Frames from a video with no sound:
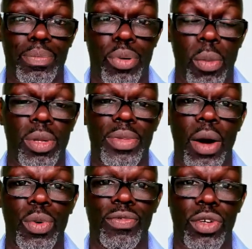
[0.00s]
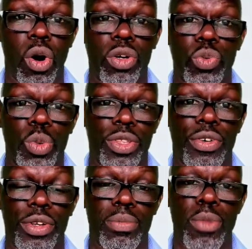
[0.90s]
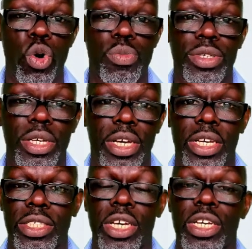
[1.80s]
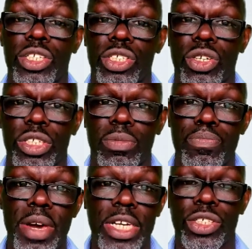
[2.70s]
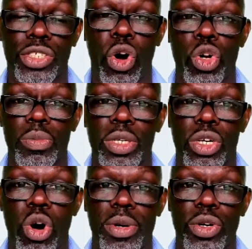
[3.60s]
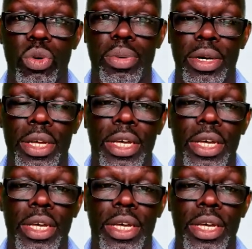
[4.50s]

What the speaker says: problem that we've got with her at the moment is she's got this major tournament coming up.